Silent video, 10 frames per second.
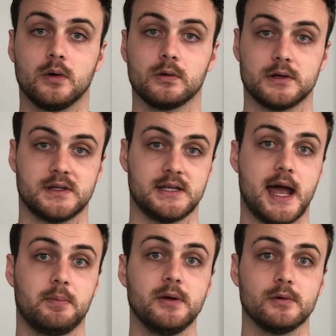or a
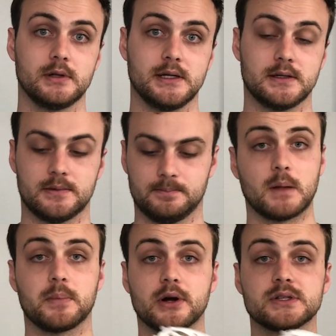snappy release.
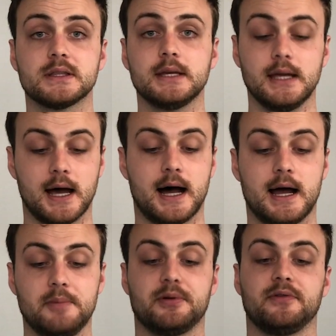Personally, I
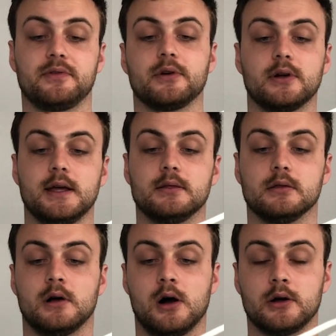prefer a
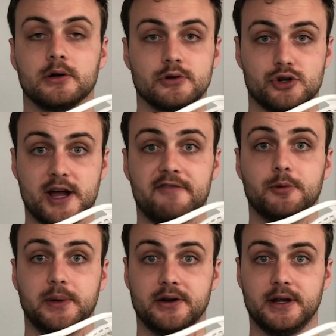longer travel
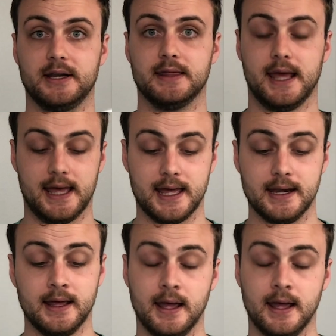period in the head.